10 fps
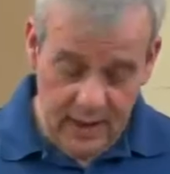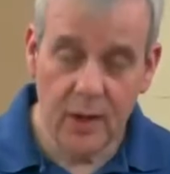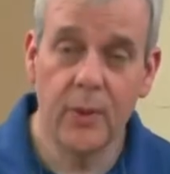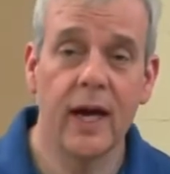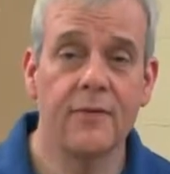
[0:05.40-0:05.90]

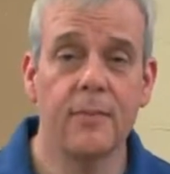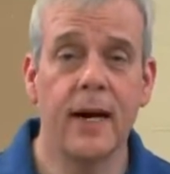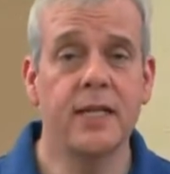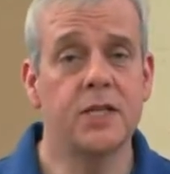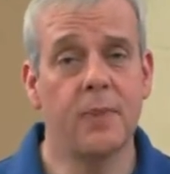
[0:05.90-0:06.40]
Here we have a
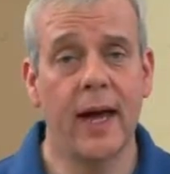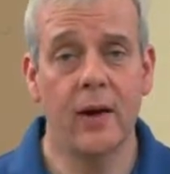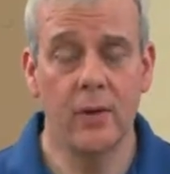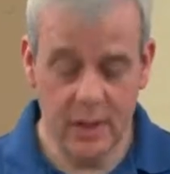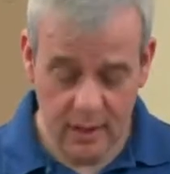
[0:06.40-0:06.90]

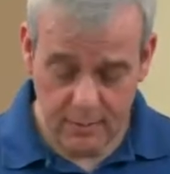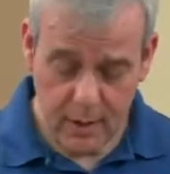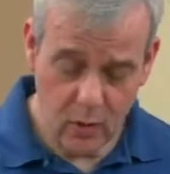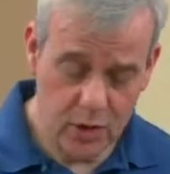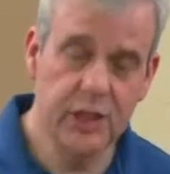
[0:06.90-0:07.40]
mains-powered
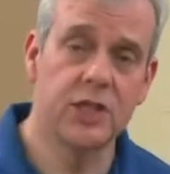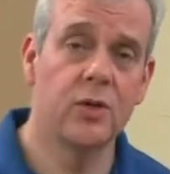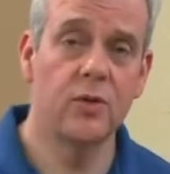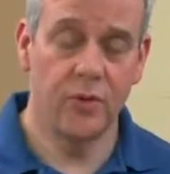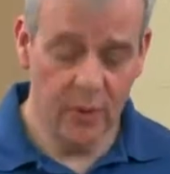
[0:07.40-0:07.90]

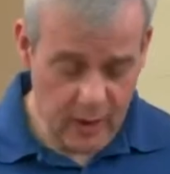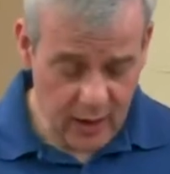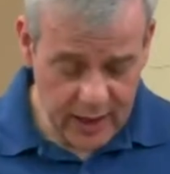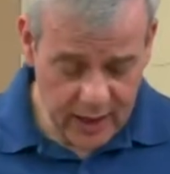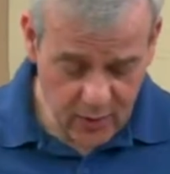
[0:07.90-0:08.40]
multi-tool from
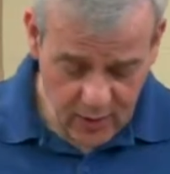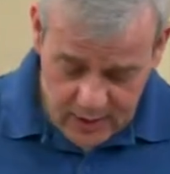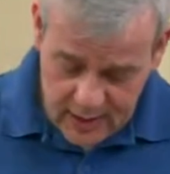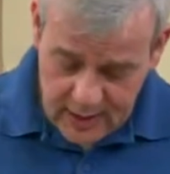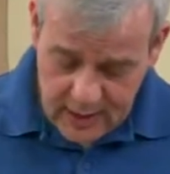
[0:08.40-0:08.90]
Einhell.
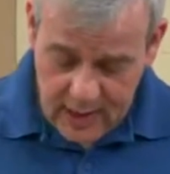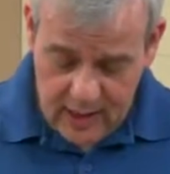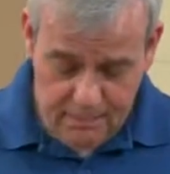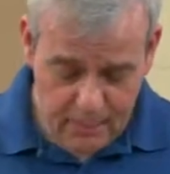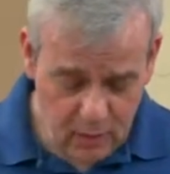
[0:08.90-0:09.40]

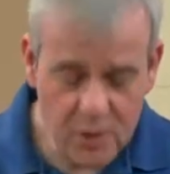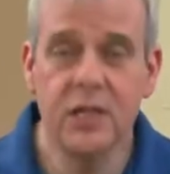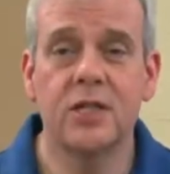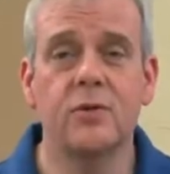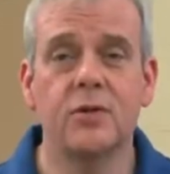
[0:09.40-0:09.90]

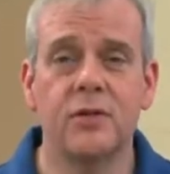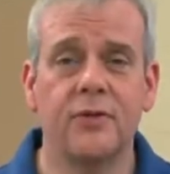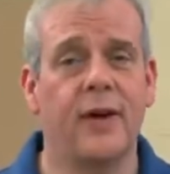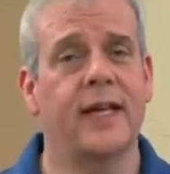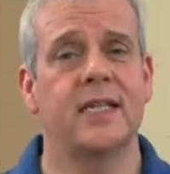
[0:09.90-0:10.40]
Multi-tools are a
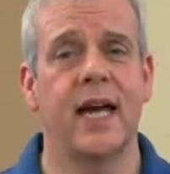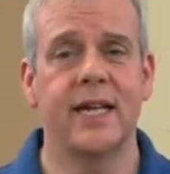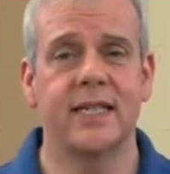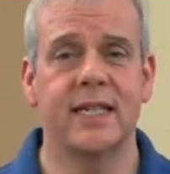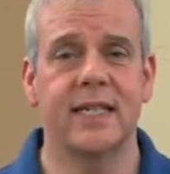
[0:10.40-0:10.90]

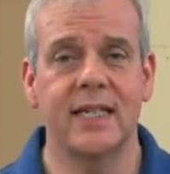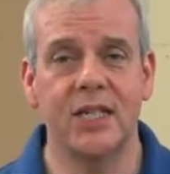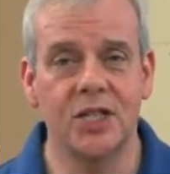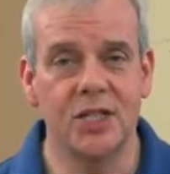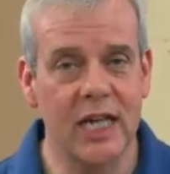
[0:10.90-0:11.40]
fantastic
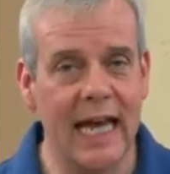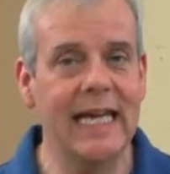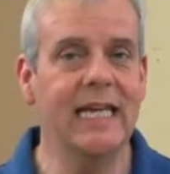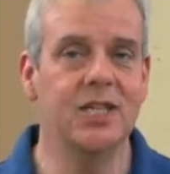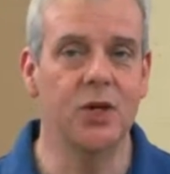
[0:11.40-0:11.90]
addition to any